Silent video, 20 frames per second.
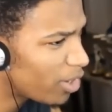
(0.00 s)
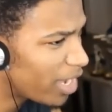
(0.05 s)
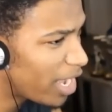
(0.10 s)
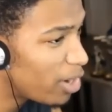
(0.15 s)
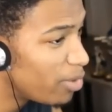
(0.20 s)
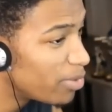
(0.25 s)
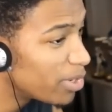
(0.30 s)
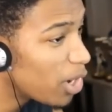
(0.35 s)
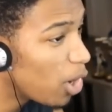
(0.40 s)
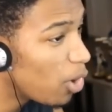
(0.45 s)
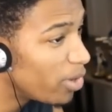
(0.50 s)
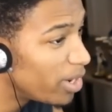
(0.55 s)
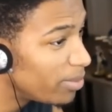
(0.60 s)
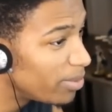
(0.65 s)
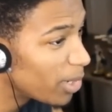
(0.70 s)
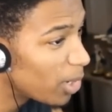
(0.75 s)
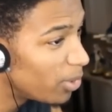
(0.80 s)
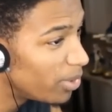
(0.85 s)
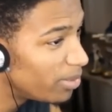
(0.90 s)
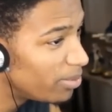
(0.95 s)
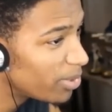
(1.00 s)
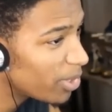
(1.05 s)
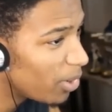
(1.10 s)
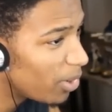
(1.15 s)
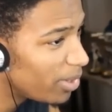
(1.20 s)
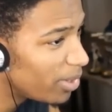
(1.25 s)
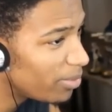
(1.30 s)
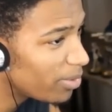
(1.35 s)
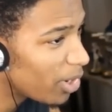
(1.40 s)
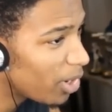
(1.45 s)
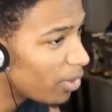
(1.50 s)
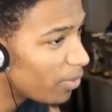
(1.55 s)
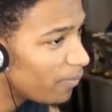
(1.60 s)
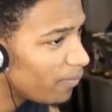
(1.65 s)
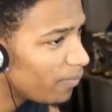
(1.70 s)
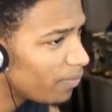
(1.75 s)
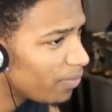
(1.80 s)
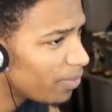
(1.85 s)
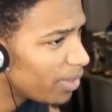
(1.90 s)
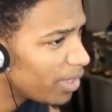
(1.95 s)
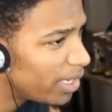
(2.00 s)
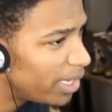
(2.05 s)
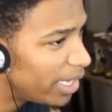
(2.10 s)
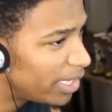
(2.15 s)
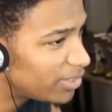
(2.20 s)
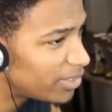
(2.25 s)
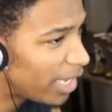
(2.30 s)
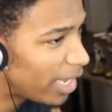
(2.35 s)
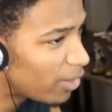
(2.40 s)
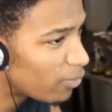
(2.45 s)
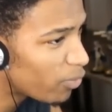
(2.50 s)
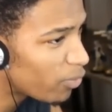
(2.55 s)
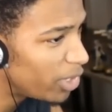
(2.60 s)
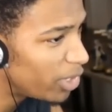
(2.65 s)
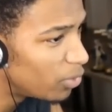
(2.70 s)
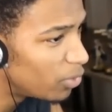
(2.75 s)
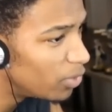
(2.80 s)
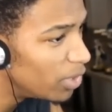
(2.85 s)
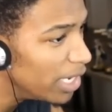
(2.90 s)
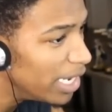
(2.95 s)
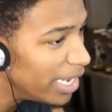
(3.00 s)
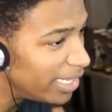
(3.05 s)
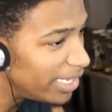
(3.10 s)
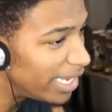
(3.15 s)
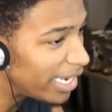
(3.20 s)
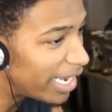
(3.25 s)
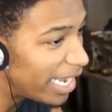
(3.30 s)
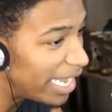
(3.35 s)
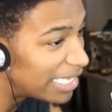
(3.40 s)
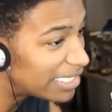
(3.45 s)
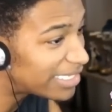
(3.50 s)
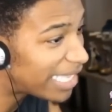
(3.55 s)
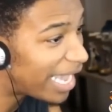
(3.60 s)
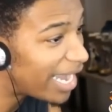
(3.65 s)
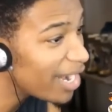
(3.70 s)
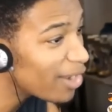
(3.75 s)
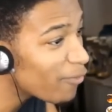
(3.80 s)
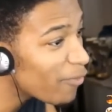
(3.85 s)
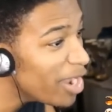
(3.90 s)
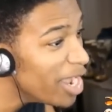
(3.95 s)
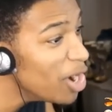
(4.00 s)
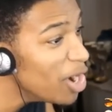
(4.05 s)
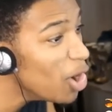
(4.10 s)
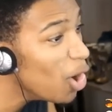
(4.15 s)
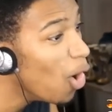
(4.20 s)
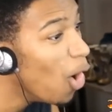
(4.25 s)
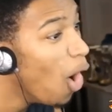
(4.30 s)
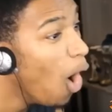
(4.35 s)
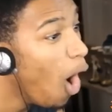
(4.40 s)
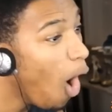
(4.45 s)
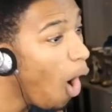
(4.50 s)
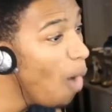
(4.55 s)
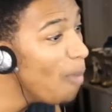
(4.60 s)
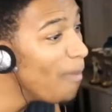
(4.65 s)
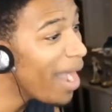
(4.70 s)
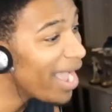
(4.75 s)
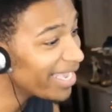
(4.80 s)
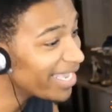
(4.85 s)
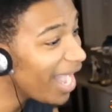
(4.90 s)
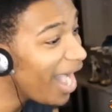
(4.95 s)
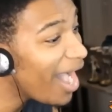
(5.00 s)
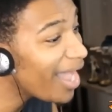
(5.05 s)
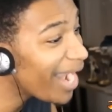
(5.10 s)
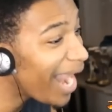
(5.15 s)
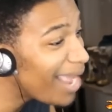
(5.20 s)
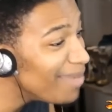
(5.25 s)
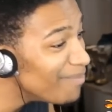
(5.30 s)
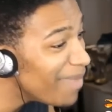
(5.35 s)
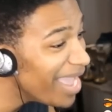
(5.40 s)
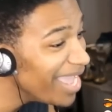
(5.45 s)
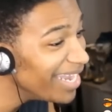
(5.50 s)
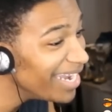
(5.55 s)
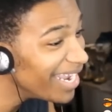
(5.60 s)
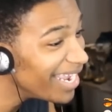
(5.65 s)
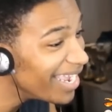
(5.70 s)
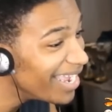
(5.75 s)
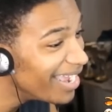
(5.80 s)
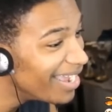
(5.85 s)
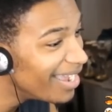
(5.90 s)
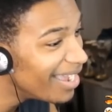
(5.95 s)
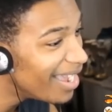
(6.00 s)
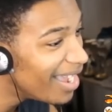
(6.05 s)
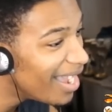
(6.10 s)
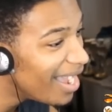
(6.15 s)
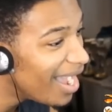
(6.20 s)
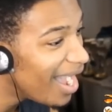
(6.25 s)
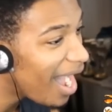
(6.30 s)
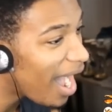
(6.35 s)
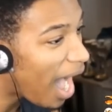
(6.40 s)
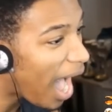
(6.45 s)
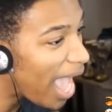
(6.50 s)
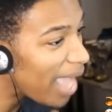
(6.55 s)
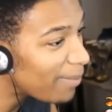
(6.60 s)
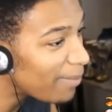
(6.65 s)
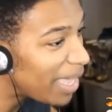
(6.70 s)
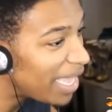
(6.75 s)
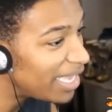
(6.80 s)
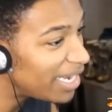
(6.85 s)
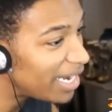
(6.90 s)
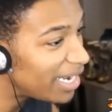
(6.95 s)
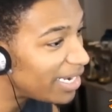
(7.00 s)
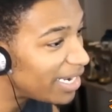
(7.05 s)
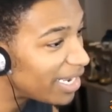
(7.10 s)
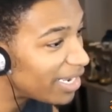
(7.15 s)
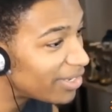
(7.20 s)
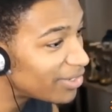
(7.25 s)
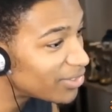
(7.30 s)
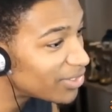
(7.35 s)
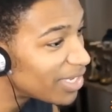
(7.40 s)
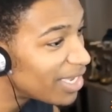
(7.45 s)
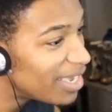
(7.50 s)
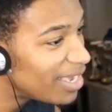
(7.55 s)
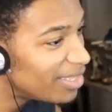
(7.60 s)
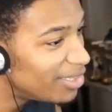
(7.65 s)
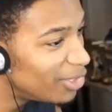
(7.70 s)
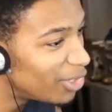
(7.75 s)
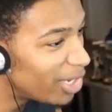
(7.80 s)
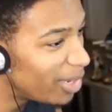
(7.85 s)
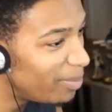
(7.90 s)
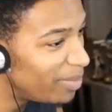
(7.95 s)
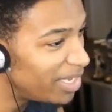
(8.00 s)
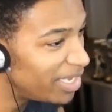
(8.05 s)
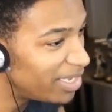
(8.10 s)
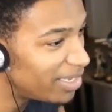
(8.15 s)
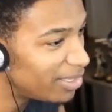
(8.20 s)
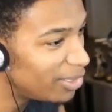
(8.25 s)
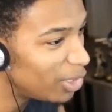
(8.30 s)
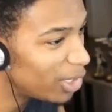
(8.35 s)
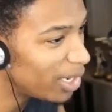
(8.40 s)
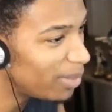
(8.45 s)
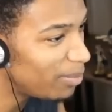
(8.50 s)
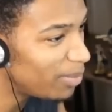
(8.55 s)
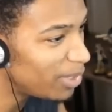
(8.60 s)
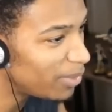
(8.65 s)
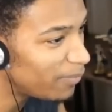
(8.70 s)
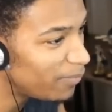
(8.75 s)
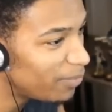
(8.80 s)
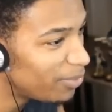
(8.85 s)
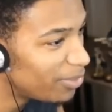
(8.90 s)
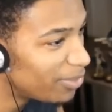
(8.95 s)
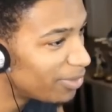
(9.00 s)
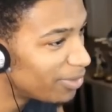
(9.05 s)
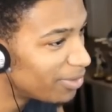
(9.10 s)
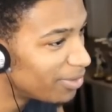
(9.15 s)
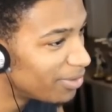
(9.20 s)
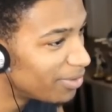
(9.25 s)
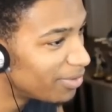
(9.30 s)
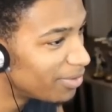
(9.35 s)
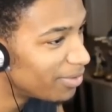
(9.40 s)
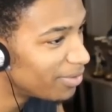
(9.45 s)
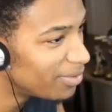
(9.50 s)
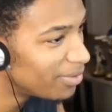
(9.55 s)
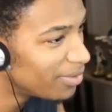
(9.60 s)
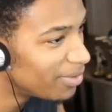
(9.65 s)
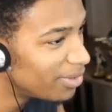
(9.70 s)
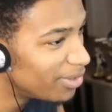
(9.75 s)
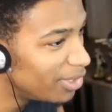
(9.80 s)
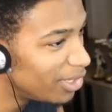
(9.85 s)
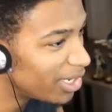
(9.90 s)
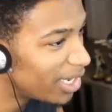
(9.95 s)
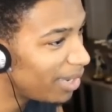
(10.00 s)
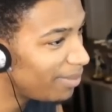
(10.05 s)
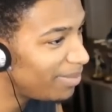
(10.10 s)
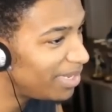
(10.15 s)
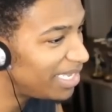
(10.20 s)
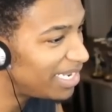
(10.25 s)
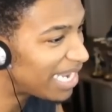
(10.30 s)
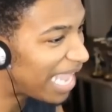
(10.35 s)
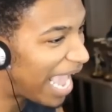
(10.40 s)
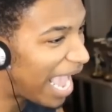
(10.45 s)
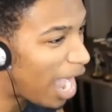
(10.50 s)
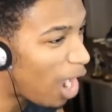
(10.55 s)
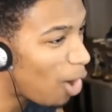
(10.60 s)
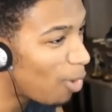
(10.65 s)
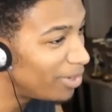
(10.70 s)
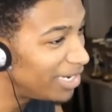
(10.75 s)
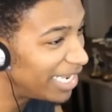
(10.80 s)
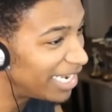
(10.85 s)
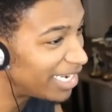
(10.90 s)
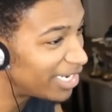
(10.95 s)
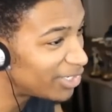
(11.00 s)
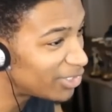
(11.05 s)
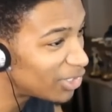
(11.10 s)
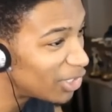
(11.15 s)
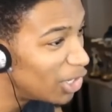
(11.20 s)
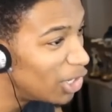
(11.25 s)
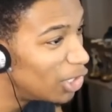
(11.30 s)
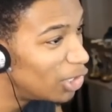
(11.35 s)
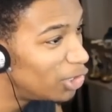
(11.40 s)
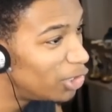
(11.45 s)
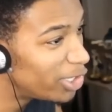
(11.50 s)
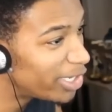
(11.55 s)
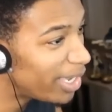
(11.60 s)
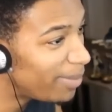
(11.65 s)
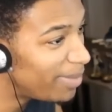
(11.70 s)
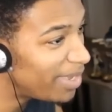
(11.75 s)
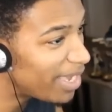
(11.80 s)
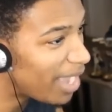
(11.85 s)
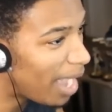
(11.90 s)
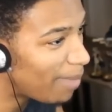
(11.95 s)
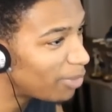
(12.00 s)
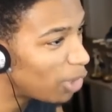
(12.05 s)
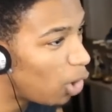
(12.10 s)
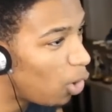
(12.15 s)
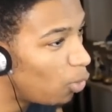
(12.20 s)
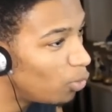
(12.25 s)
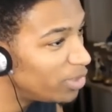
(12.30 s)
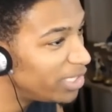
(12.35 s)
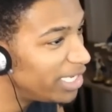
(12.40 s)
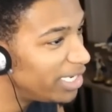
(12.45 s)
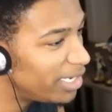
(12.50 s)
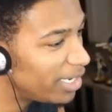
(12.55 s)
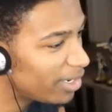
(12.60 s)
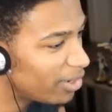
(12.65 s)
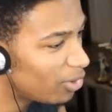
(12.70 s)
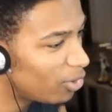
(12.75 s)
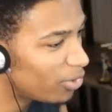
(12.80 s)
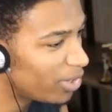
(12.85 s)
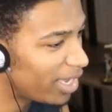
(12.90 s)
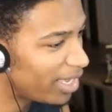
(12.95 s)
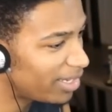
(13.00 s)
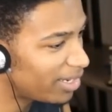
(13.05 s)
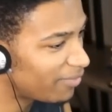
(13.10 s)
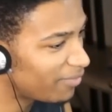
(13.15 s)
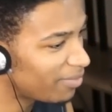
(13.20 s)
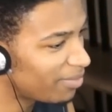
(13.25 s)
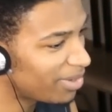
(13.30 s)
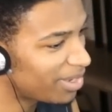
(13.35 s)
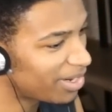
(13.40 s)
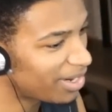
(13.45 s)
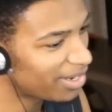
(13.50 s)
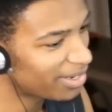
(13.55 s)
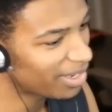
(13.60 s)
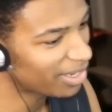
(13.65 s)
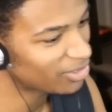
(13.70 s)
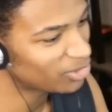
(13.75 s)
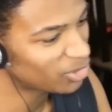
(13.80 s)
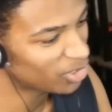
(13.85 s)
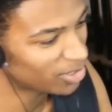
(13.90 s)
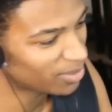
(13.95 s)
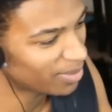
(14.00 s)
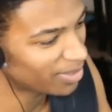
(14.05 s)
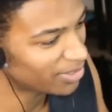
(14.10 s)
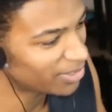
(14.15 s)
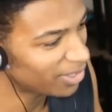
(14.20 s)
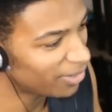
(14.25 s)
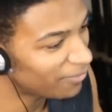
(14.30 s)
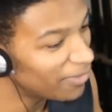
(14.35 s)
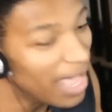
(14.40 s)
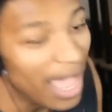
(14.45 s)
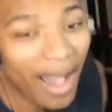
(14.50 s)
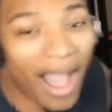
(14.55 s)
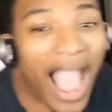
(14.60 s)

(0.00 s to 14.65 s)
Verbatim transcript: Okay, here we go, here we go, here we go, here we go. It's getting real. Nigga, it's getting real! Oh my god, I made it! I made it, niggas. Look at me, look at me. Look at me now, niggas. Look at me. I'm the only nigga. Okay, never mind. I, I jinxed myself.